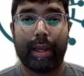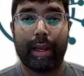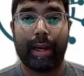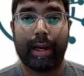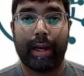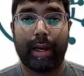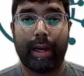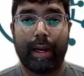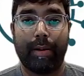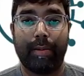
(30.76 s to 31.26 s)

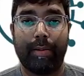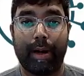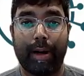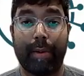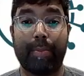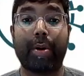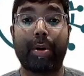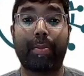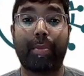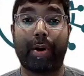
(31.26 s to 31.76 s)

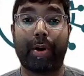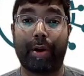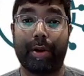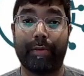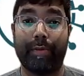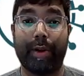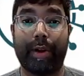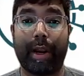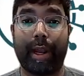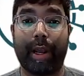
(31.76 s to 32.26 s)
upper part
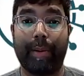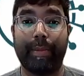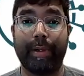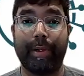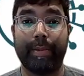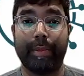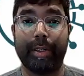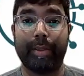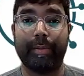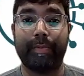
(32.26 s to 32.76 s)
of your
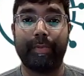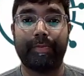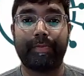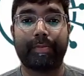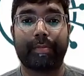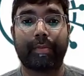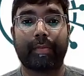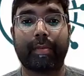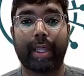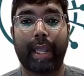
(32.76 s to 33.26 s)
abdomen.
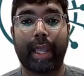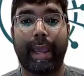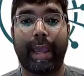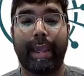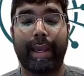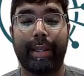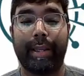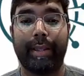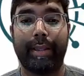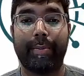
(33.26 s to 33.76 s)

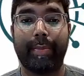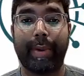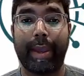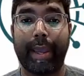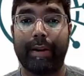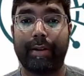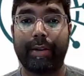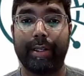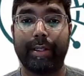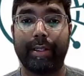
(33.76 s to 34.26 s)
And the
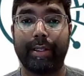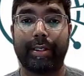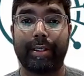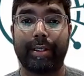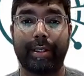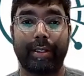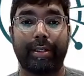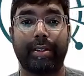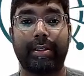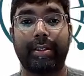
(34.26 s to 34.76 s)
pancreas
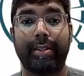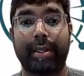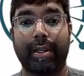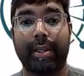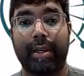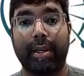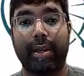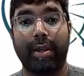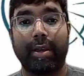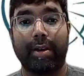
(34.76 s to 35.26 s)
is
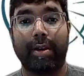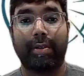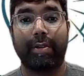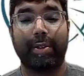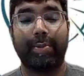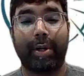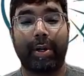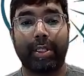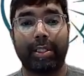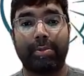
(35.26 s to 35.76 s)

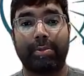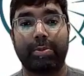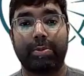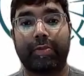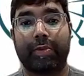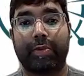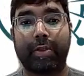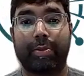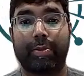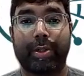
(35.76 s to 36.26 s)
responsible
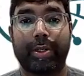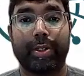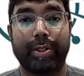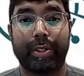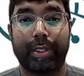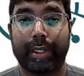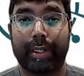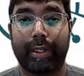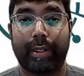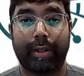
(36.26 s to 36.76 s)
for
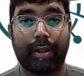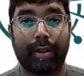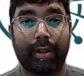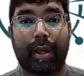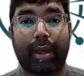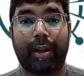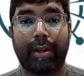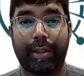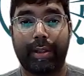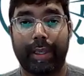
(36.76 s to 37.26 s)
producing a
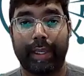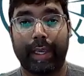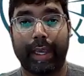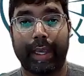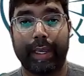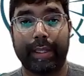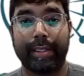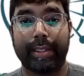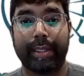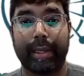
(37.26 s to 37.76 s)
lot of the
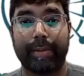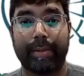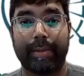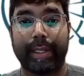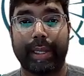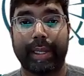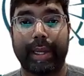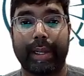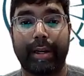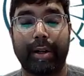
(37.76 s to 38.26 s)
enzymes
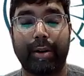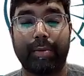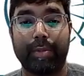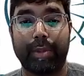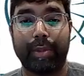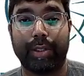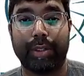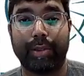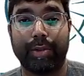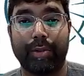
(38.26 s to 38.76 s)
that help
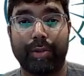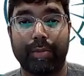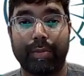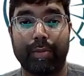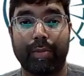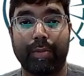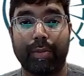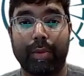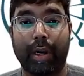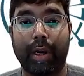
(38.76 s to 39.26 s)
to
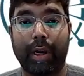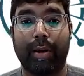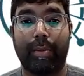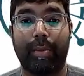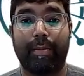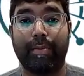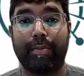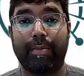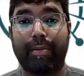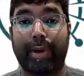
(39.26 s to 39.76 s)

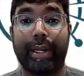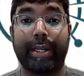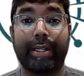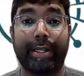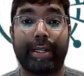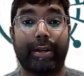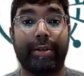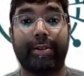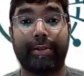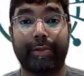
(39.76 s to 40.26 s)
break
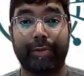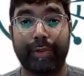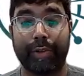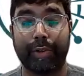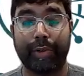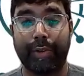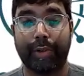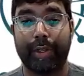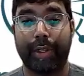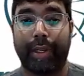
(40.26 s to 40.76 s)
down your
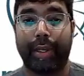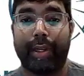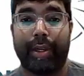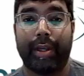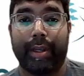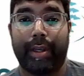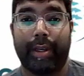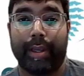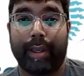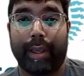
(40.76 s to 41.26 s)
food
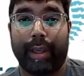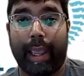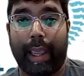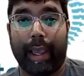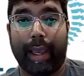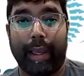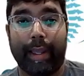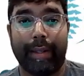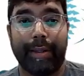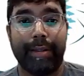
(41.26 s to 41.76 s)

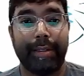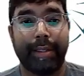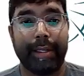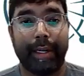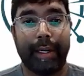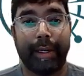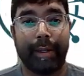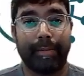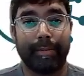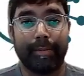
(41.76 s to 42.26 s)
and
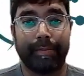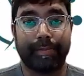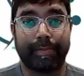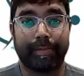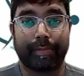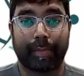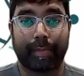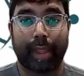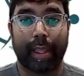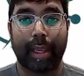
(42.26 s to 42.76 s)

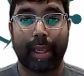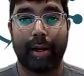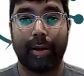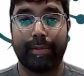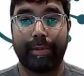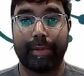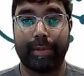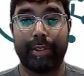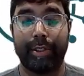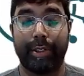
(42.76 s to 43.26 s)

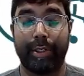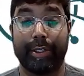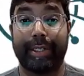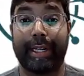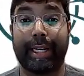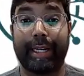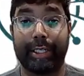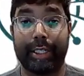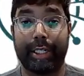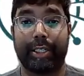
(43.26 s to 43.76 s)
help your
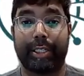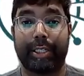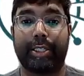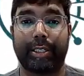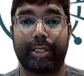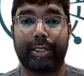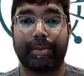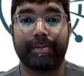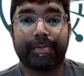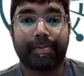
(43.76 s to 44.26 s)

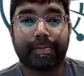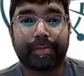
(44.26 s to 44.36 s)
digestion.